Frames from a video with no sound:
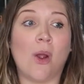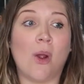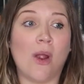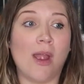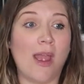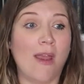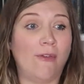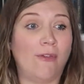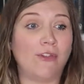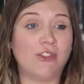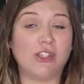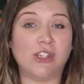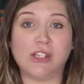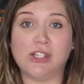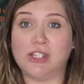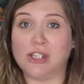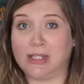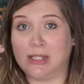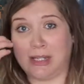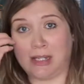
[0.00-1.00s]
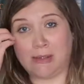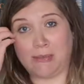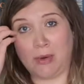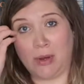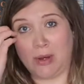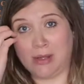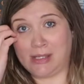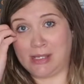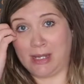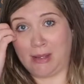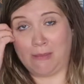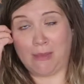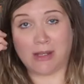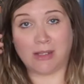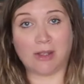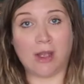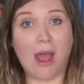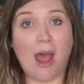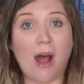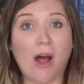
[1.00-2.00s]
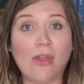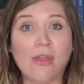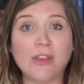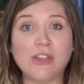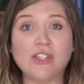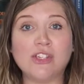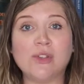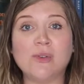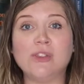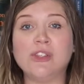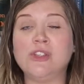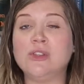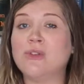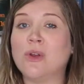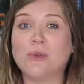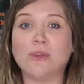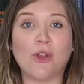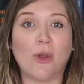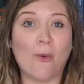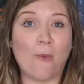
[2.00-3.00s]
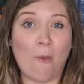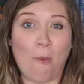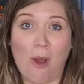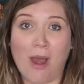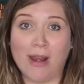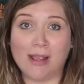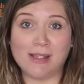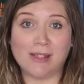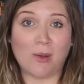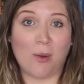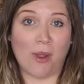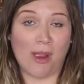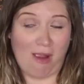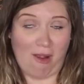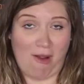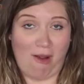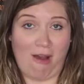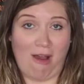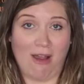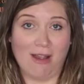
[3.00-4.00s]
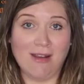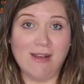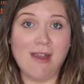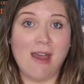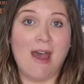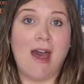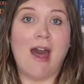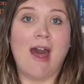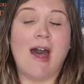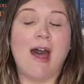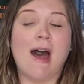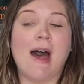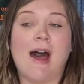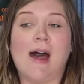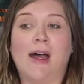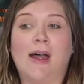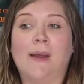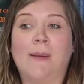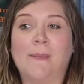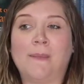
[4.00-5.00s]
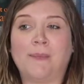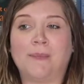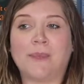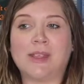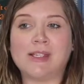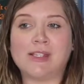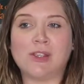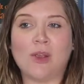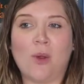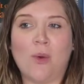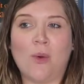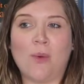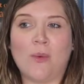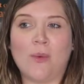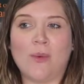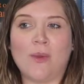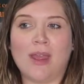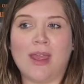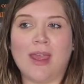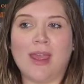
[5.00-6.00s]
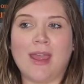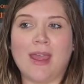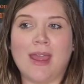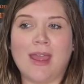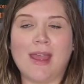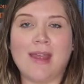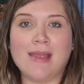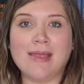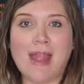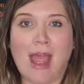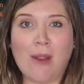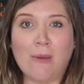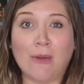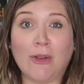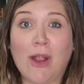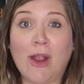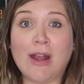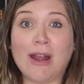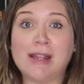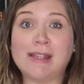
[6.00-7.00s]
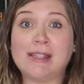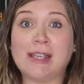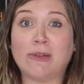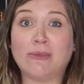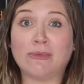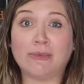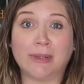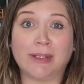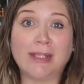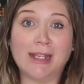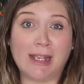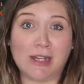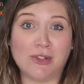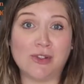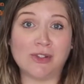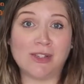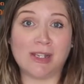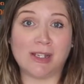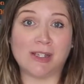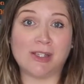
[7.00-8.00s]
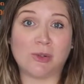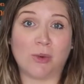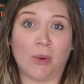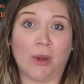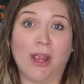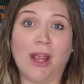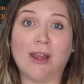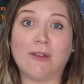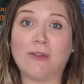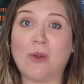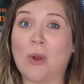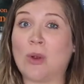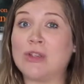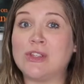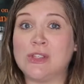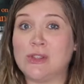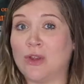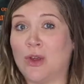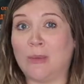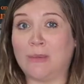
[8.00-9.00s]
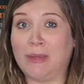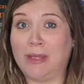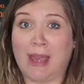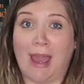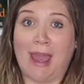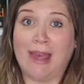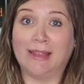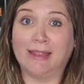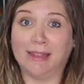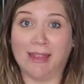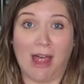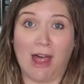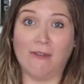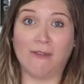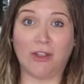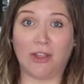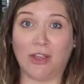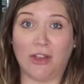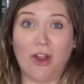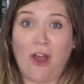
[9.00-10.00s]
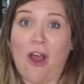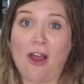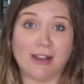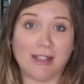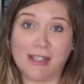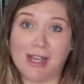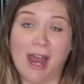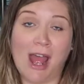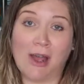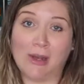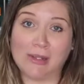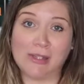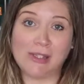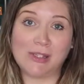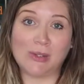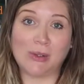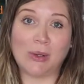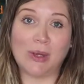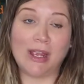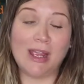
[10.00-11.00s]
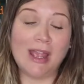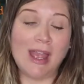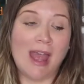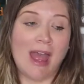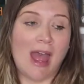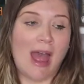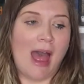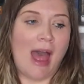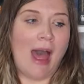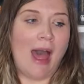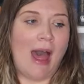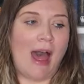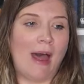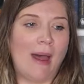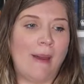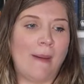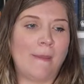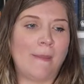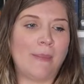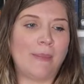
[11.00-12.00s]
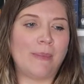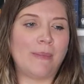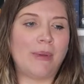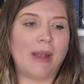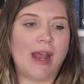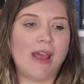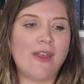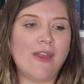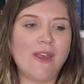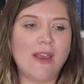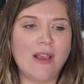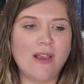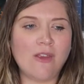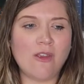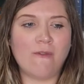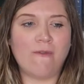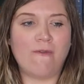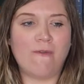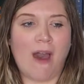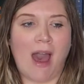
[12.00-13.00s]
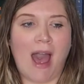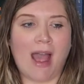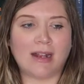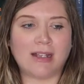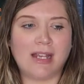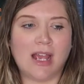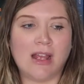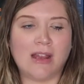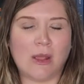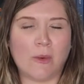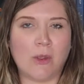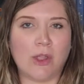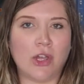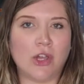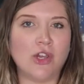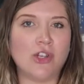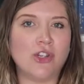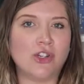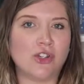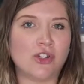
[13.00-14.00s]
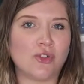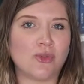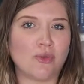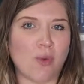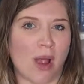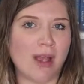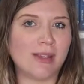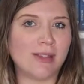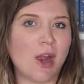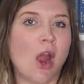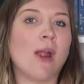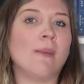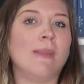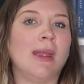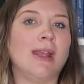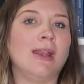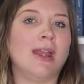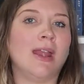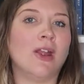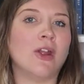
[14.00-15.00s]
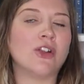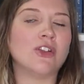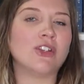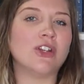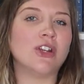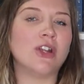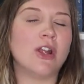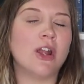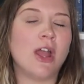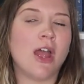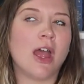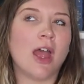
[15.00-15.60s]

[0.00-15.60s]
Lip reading: if she's just experiencing mental health issues. You don't know what is going on. So in that regard, it's like really interesting story. And of course, you know me, I love a good haunted house story. But I think the fact that we couldn't trust our main character